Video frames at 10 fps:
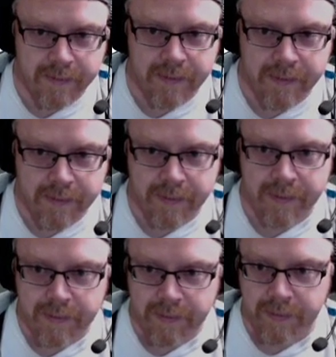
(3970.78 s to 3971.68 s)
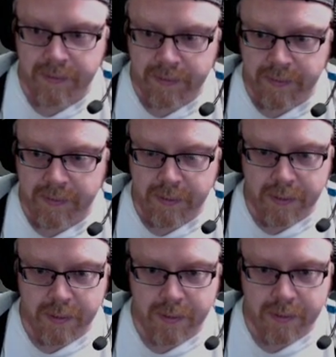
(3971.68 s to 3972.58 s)
I woke up.
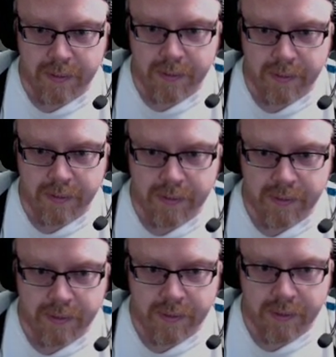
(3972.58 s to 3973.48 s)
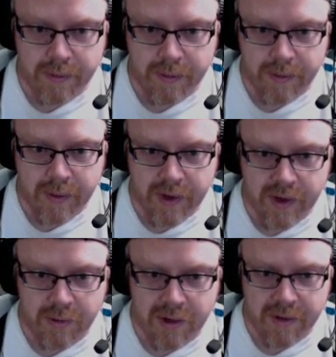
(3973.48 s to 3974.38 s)
My mouth was dry. I
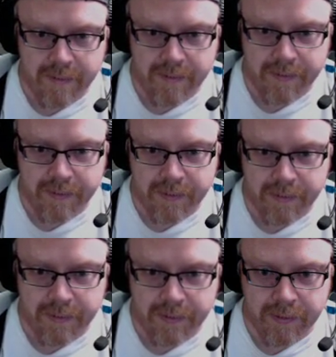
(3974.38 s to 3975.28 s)
think I left the heating on.